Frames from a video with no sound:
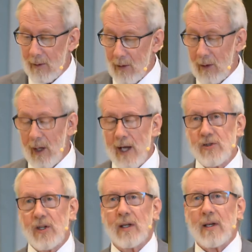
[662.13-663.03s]
Her
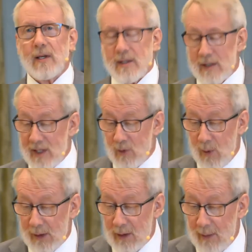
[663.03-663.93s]
logic, says
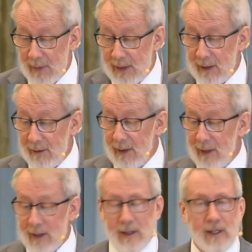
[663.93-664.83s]
one commentary,
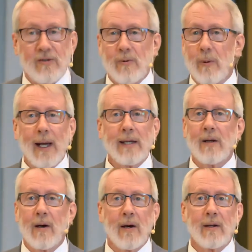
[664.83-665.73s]
is right
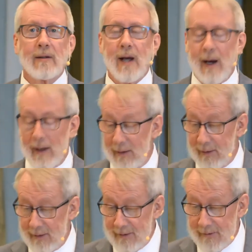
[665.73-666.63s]
on target.